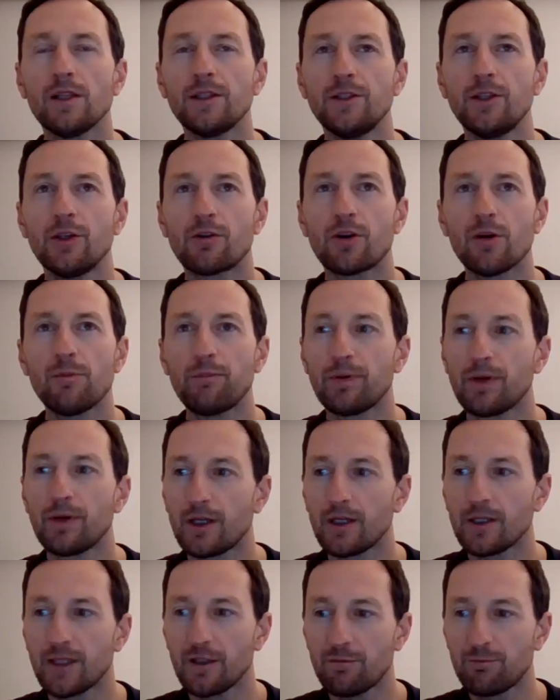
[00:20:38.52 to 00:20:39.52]
in Europe,
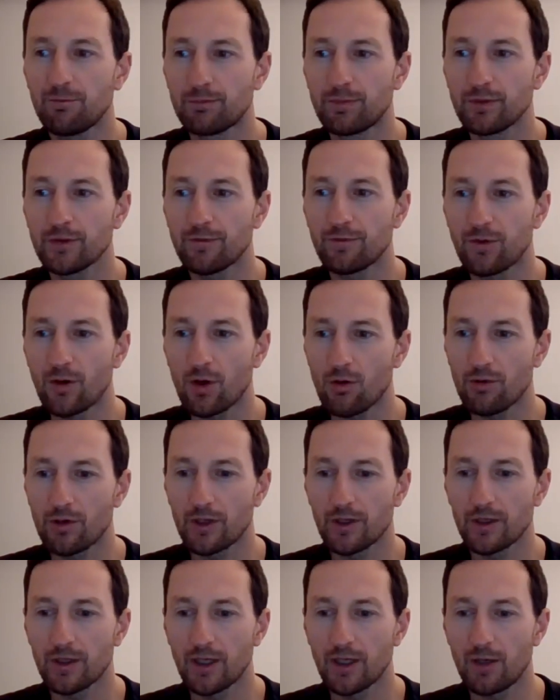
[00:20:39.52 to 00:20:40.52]
they've put
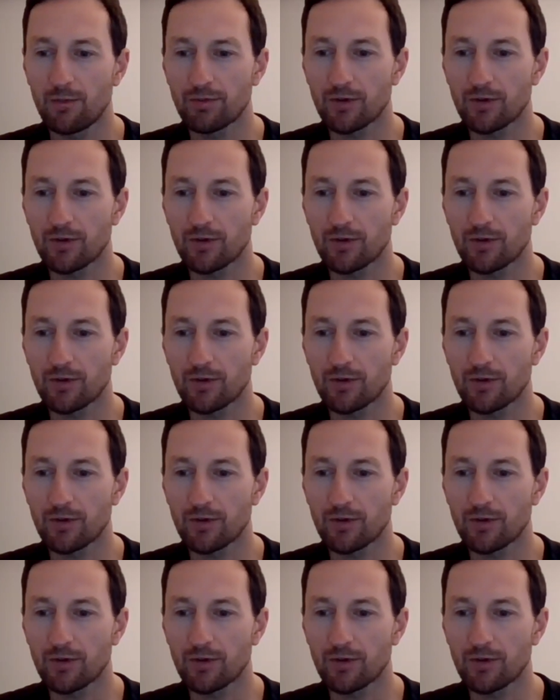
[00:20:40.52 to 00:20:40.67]
forward a